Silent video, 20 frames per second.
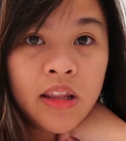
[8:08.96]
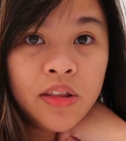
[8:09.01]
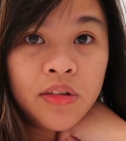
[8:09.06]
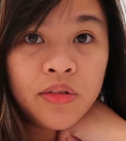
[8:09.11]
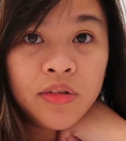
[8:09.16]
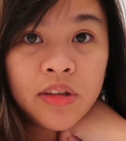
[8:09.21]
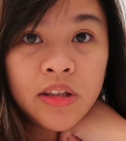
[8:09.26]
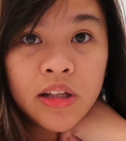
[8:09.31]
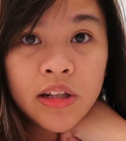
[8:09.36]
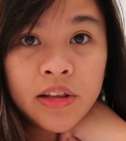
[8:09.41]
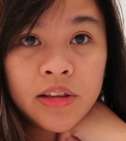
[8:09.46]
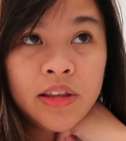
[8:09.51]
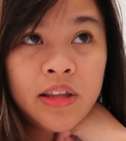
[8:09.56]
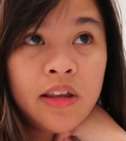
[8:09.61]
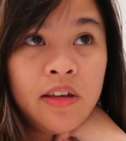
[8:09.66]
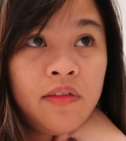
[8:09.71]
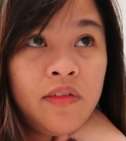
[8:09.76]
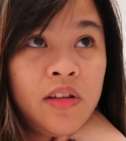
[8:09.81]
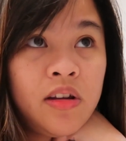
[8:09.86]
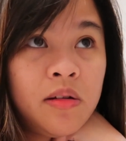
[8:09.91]
me to tell
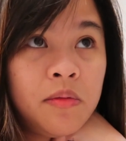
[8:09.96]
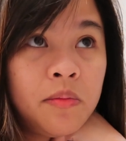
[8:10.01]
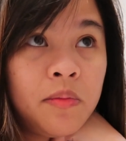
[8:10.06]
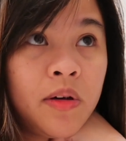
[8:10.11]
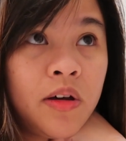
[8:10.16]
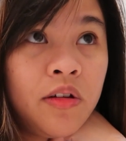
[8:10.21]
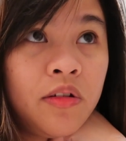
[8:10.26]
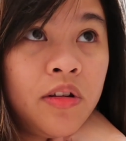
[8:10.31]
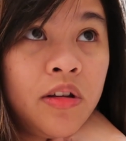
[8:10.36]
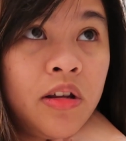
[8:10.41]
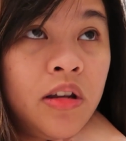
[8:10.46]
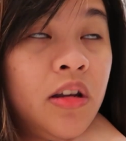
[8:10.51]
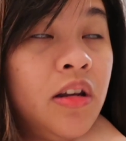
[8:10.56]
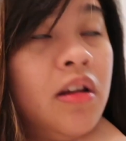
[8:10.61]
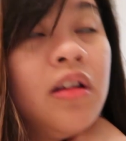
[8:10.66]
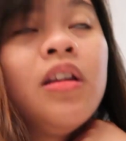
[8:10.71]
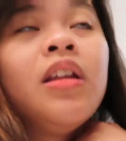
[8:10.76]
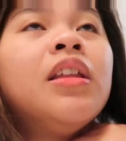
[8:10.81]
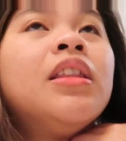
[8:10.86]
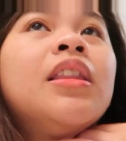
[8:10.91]
Tevin about it
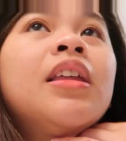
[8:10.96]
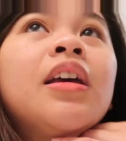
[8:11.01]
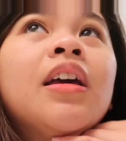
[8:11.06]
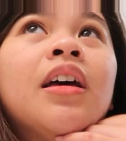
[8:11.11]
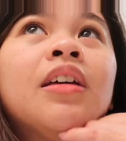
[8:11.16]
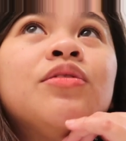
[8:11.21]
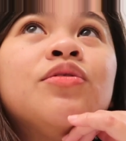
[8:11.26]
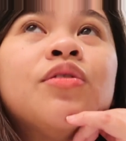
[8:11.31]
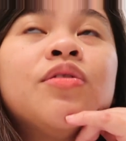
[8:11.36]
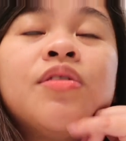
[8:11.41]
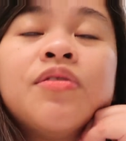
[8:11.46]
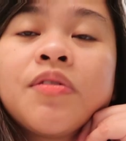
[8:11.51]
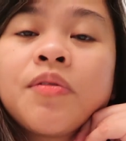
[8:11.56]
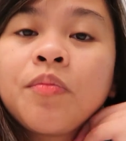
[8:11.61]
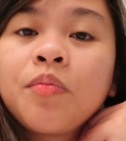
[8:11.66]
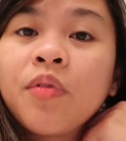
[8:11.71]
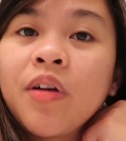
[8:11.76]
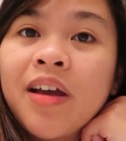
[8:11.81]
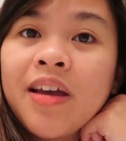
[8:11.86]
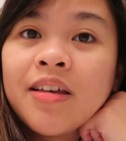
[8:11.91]
i think i should
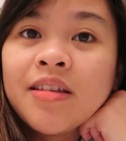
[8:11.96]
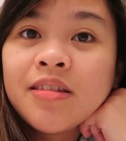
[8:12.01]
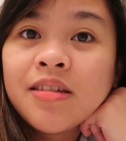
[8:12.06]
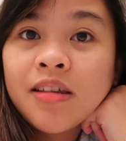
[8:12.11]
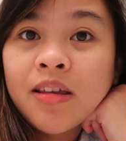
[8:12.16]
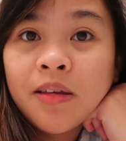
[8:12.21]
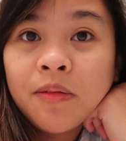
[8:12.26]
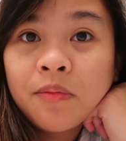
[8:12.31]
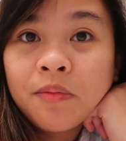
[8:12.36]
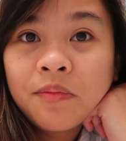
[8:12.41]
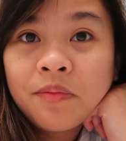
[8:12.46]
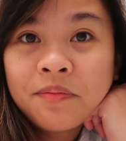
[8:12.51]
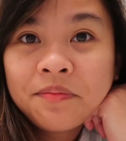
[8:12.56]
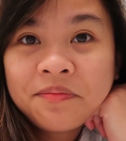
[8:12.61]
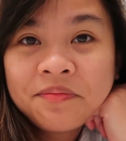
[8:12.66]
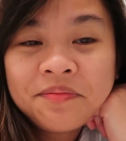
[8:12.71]
surprise him